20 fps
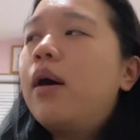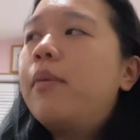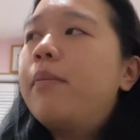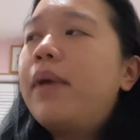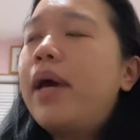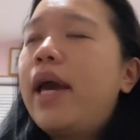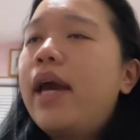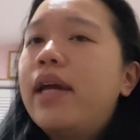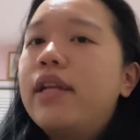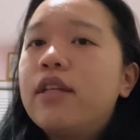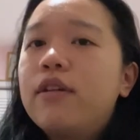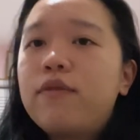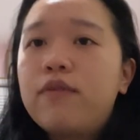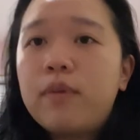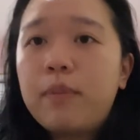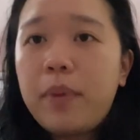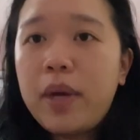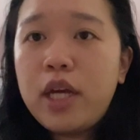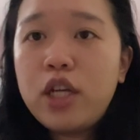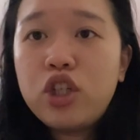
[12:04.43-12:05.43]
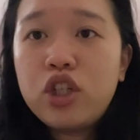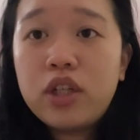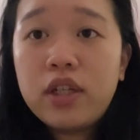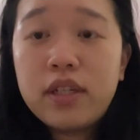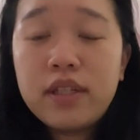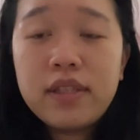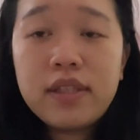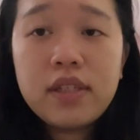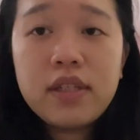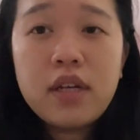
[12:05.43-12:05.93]
And if a patient
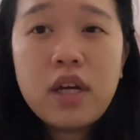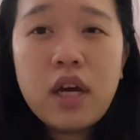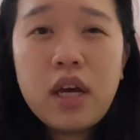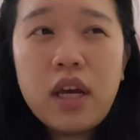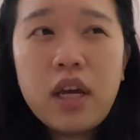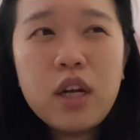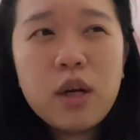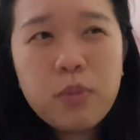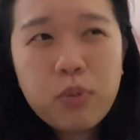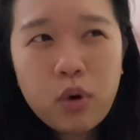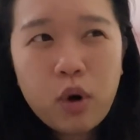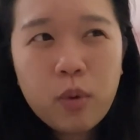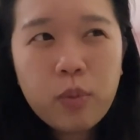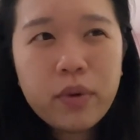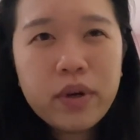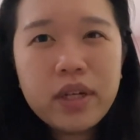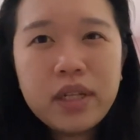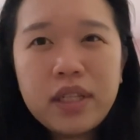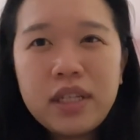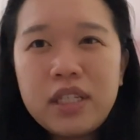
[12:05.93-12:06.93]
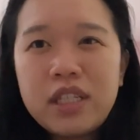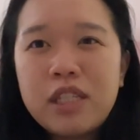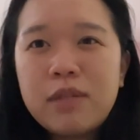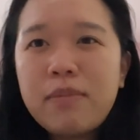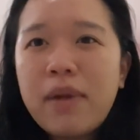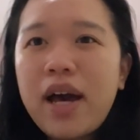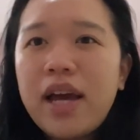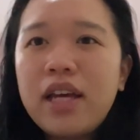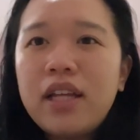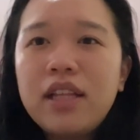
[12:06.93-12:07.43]
is inappropriately
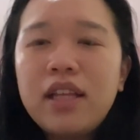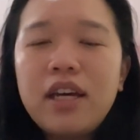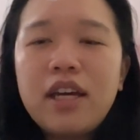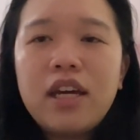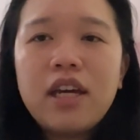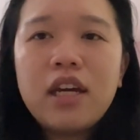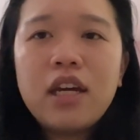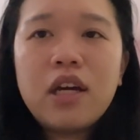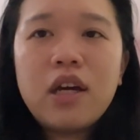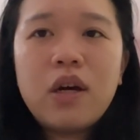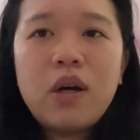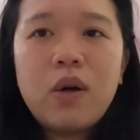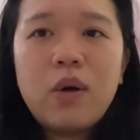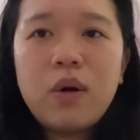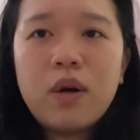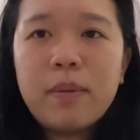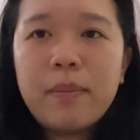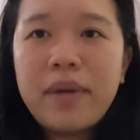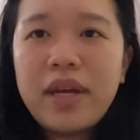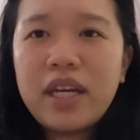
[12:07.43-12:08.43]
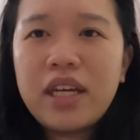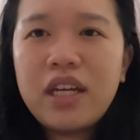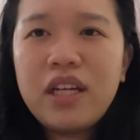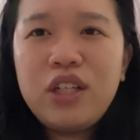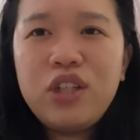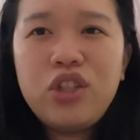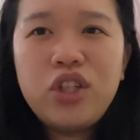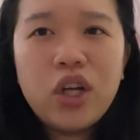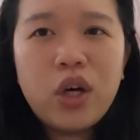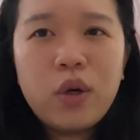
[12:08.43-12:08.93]
smiling or
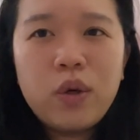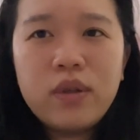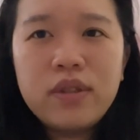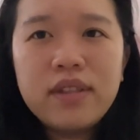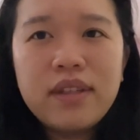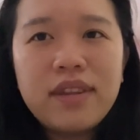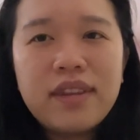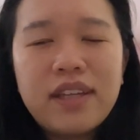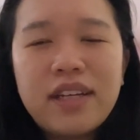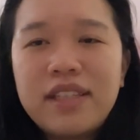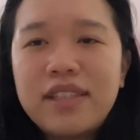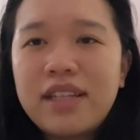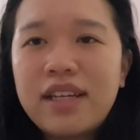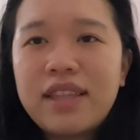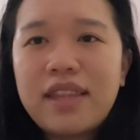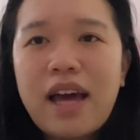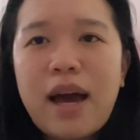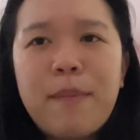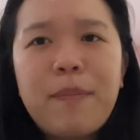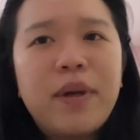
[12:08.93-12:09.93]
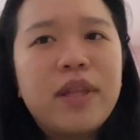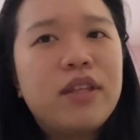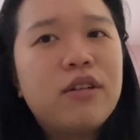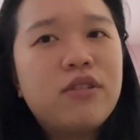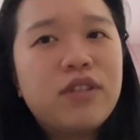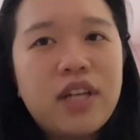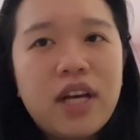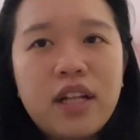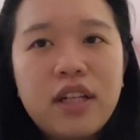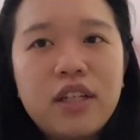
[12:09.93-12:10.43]
making jokes and things like that, but they're
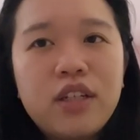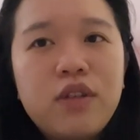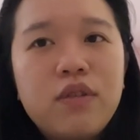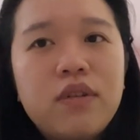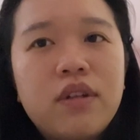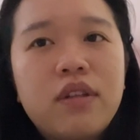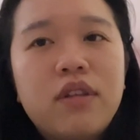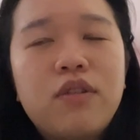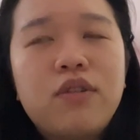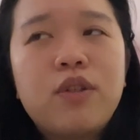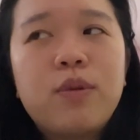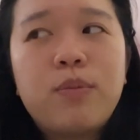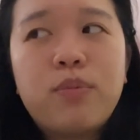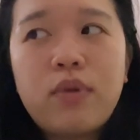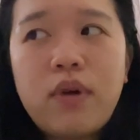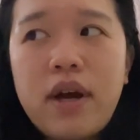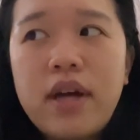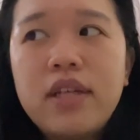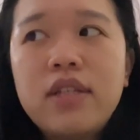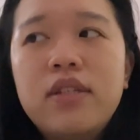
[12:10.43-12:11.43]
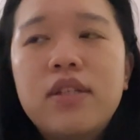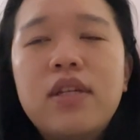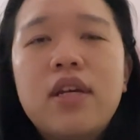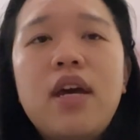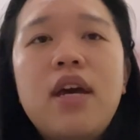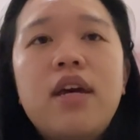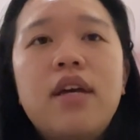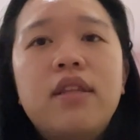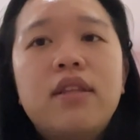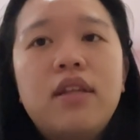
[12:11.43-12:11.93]
telling you that they're depressed,
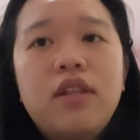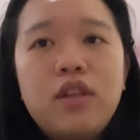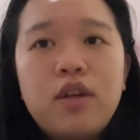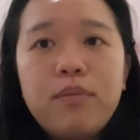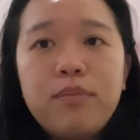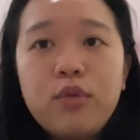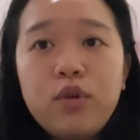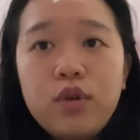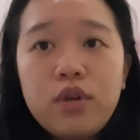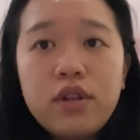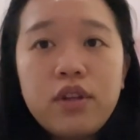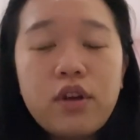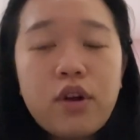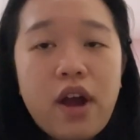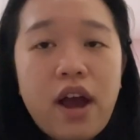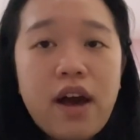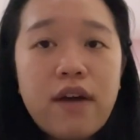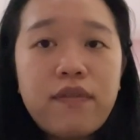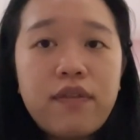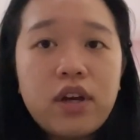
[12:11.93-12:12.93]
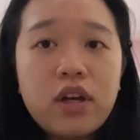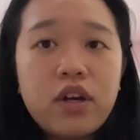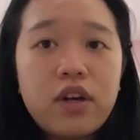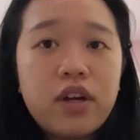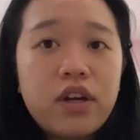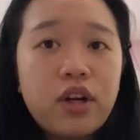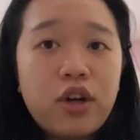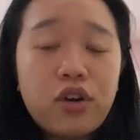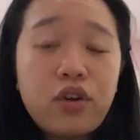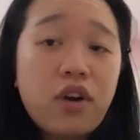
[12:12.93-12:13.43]
then their mood and their affect are
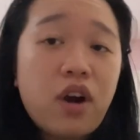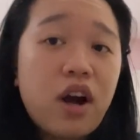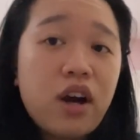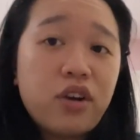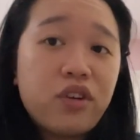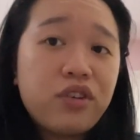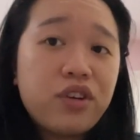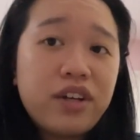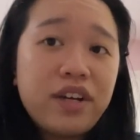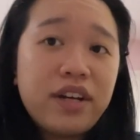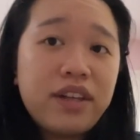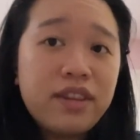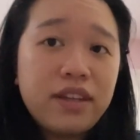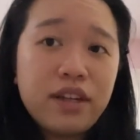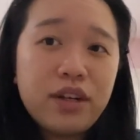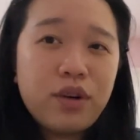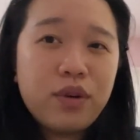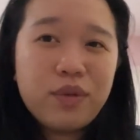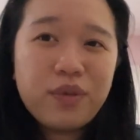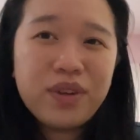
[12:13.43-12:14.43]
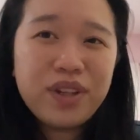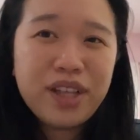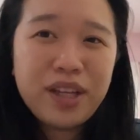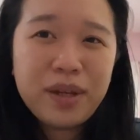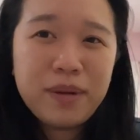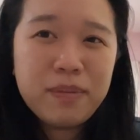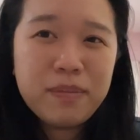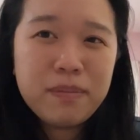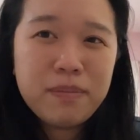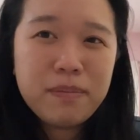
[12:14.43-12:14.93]
incongruent and they don't
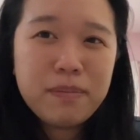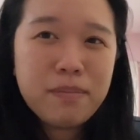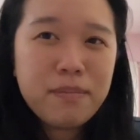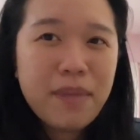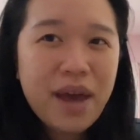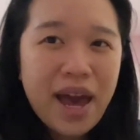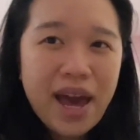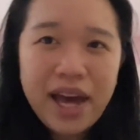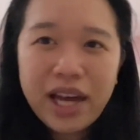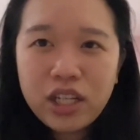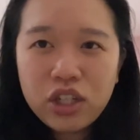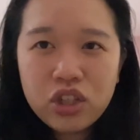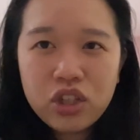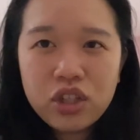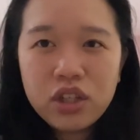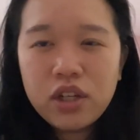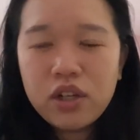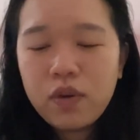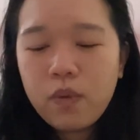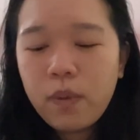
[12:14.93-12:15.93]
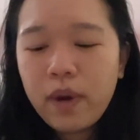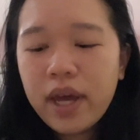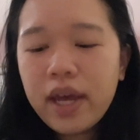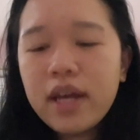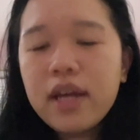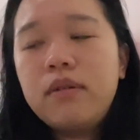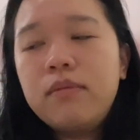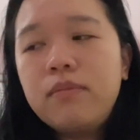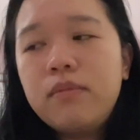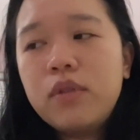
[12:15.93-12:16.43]
really match in a
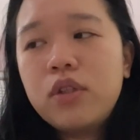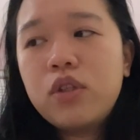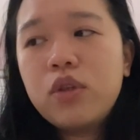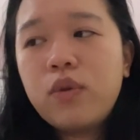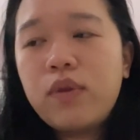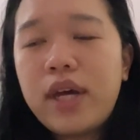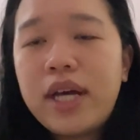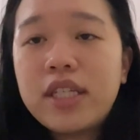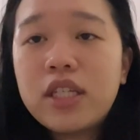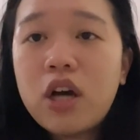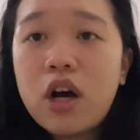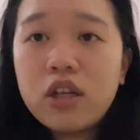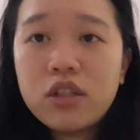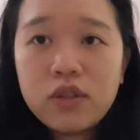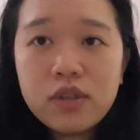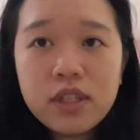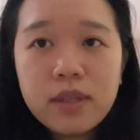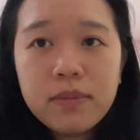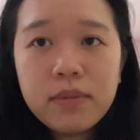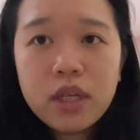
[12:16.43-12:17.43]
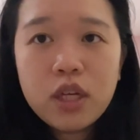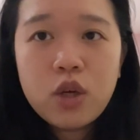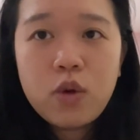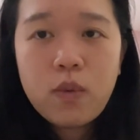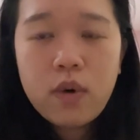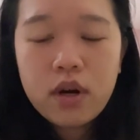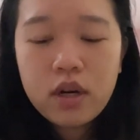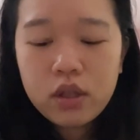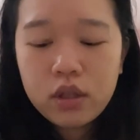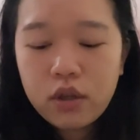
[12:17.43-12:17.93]
way. So that's also something you
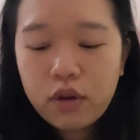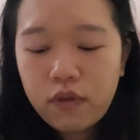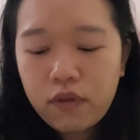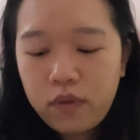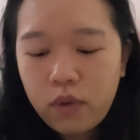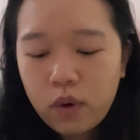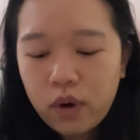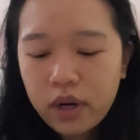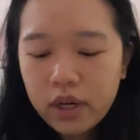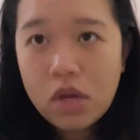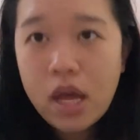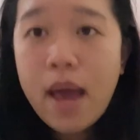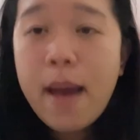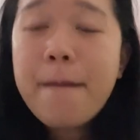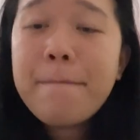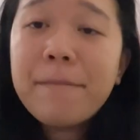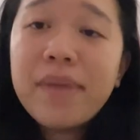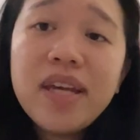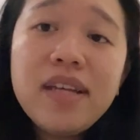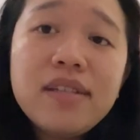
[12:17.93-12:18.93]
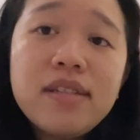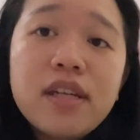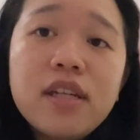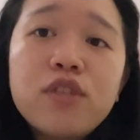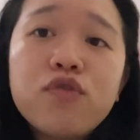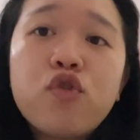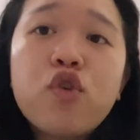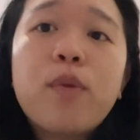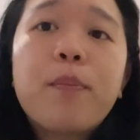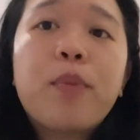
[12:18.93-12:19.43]
want to look for. P
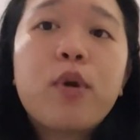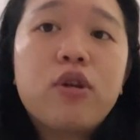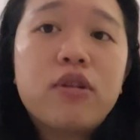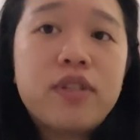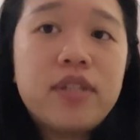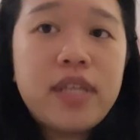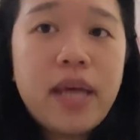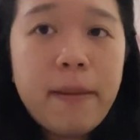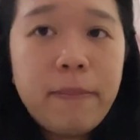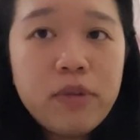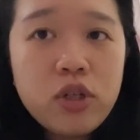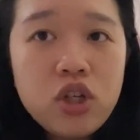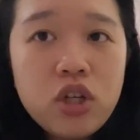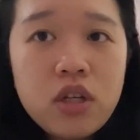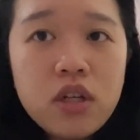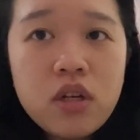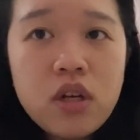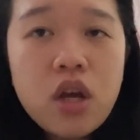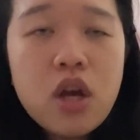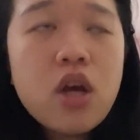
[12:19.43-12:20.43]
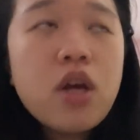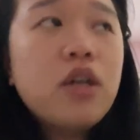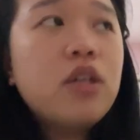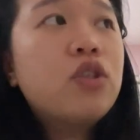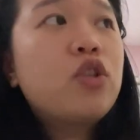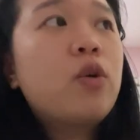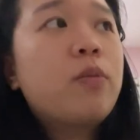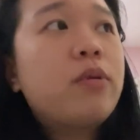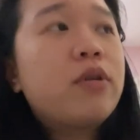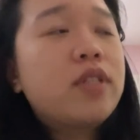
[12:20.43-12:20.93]
stands for perception.
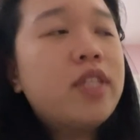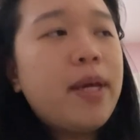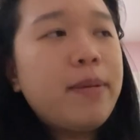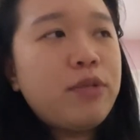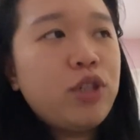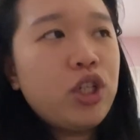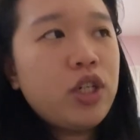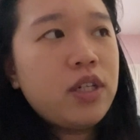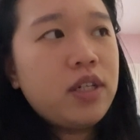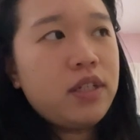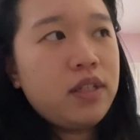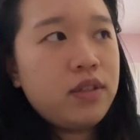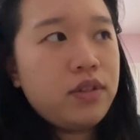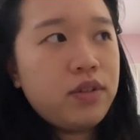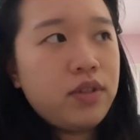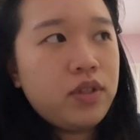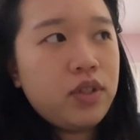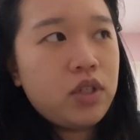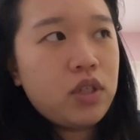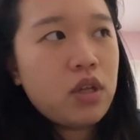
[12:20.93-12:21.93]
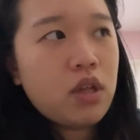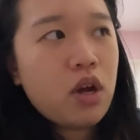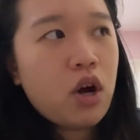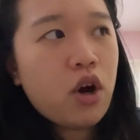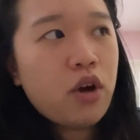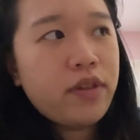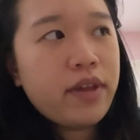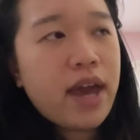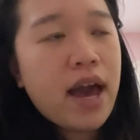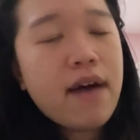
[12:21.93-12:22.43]
So perception is,
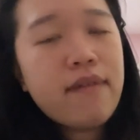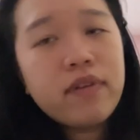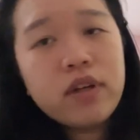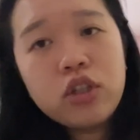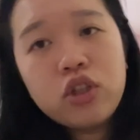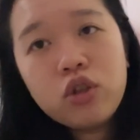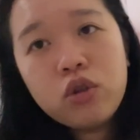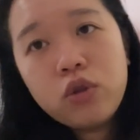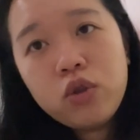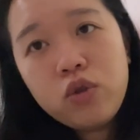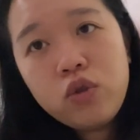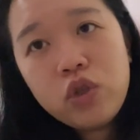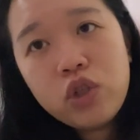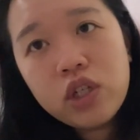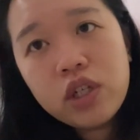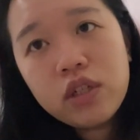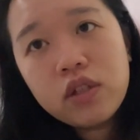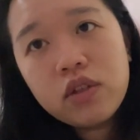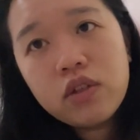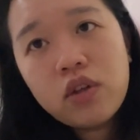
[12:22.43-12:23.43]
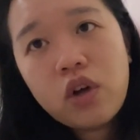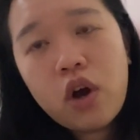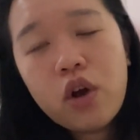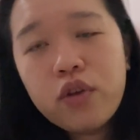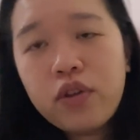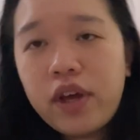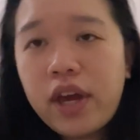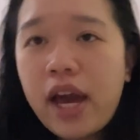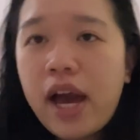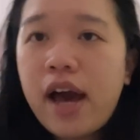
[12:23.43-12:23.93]
are they having delusions? Are
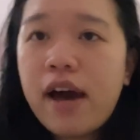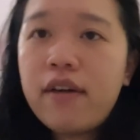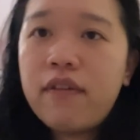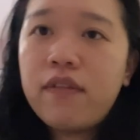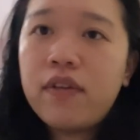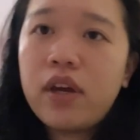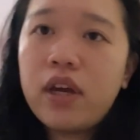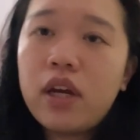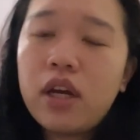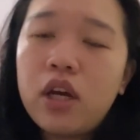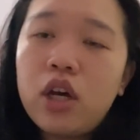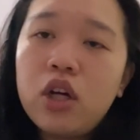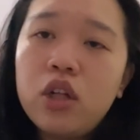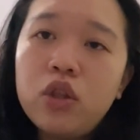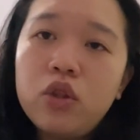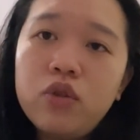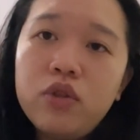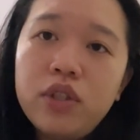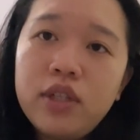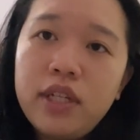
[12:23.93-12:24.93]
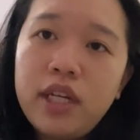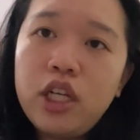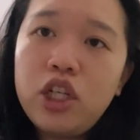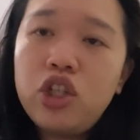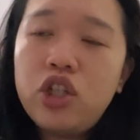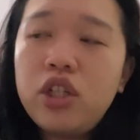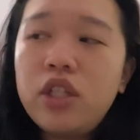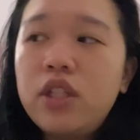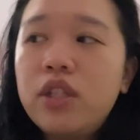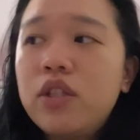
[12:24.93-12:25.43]
they having
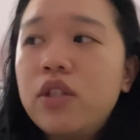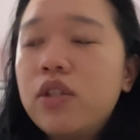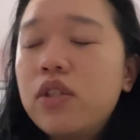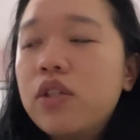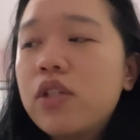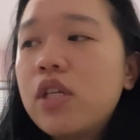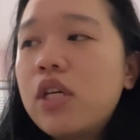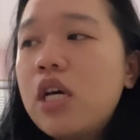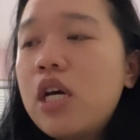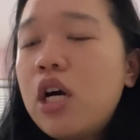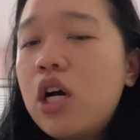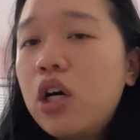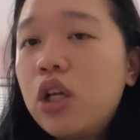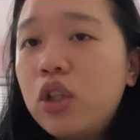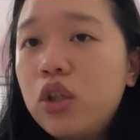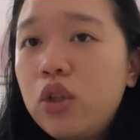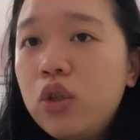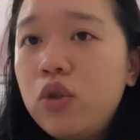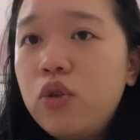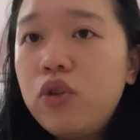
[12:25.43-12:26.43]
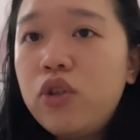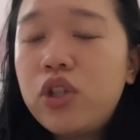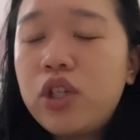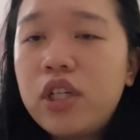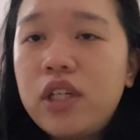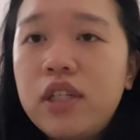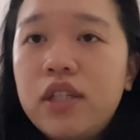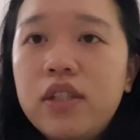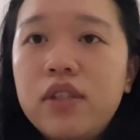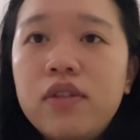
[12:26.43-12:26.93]
hallucinations,
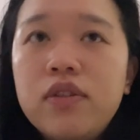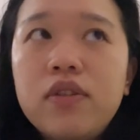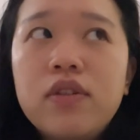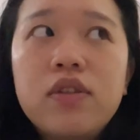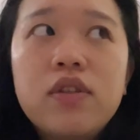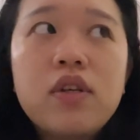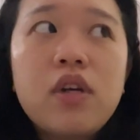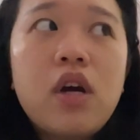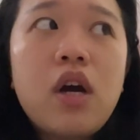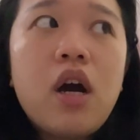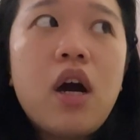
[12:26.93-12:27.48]
illusions?